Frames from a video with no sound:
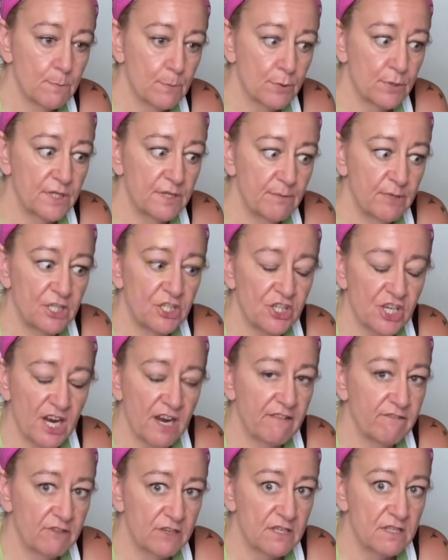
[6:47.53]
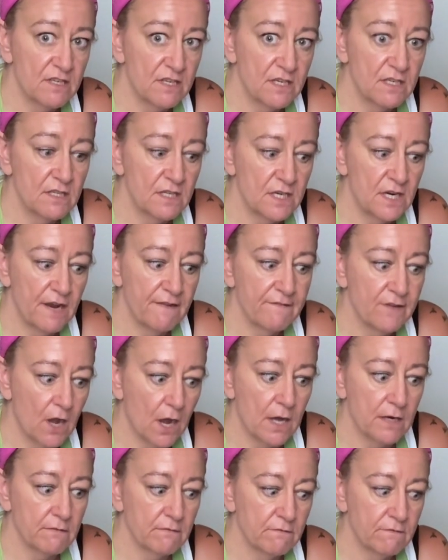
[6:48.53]
pretty much everything that I've
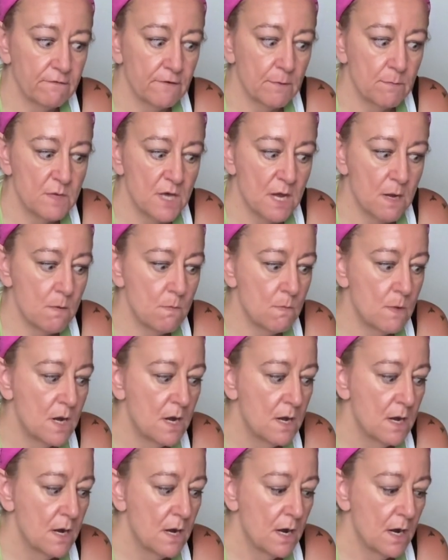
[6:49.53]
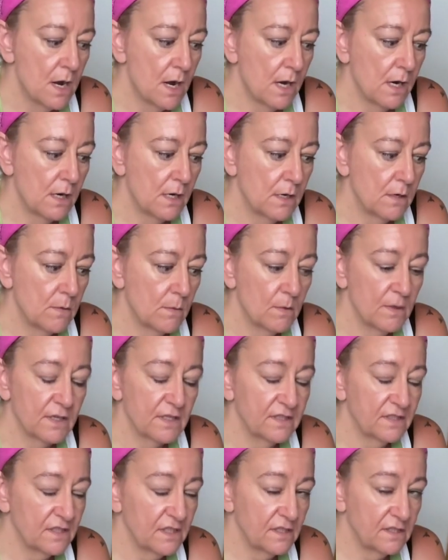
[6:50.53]
gotten from them.
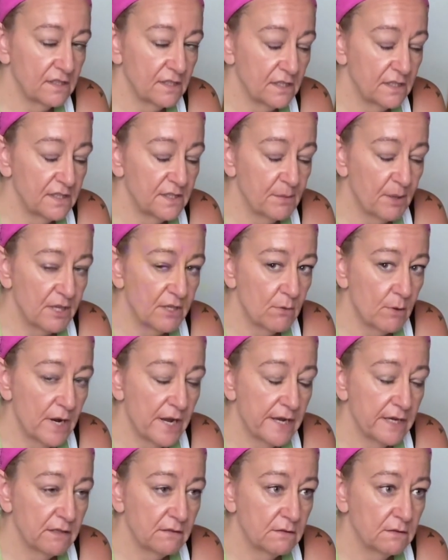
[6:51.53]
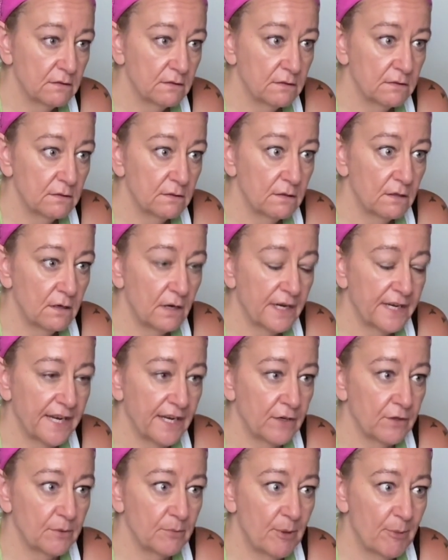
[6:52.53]
Because these seeds, by the way, I
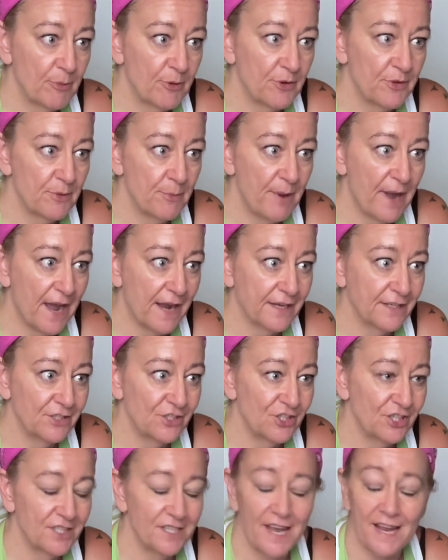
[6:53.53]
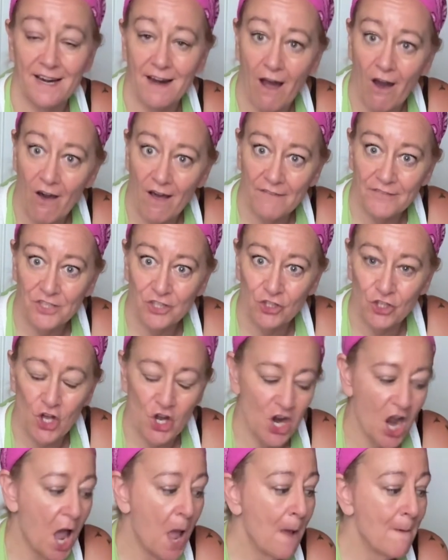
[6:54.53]
can't remember the packaging date. I'll have to
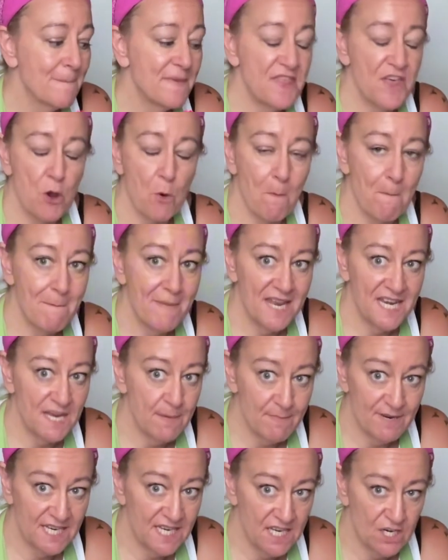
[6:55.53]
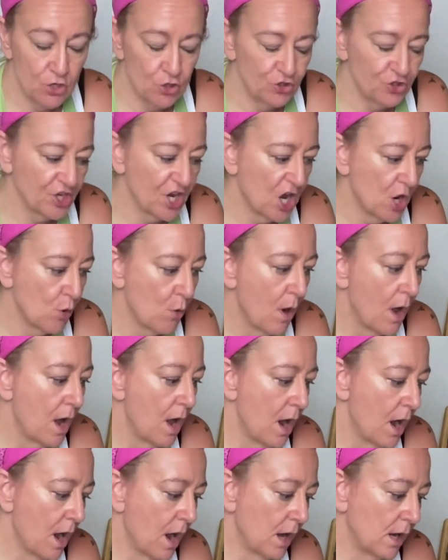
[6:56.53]
look, but they were many, many years ago.
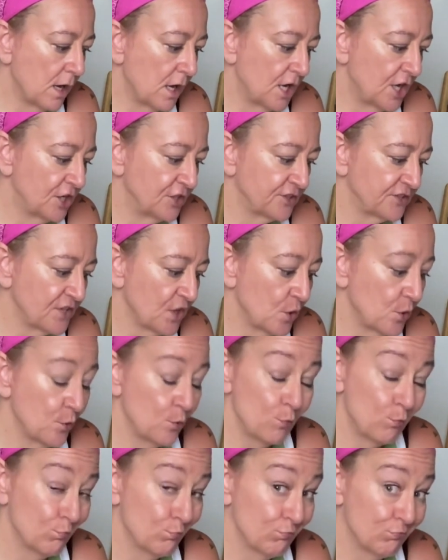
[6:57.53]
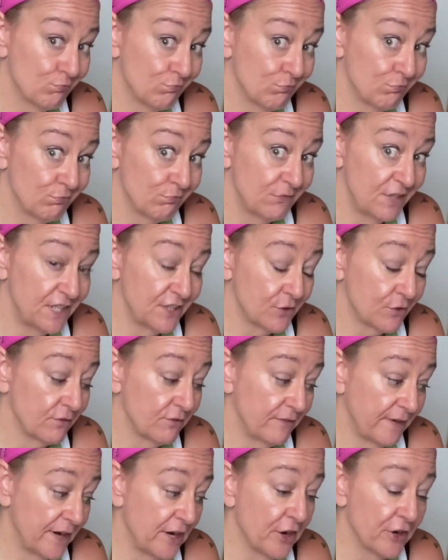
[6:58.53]
So these
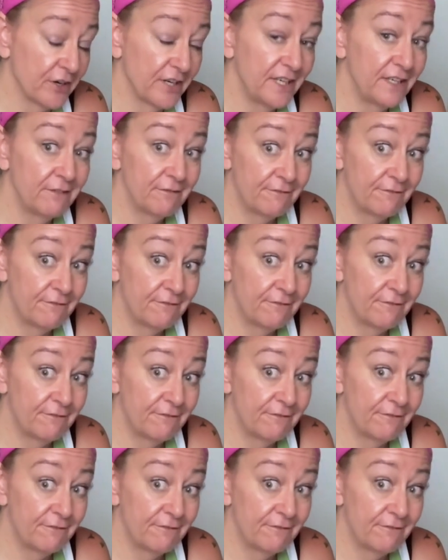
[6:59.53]
are very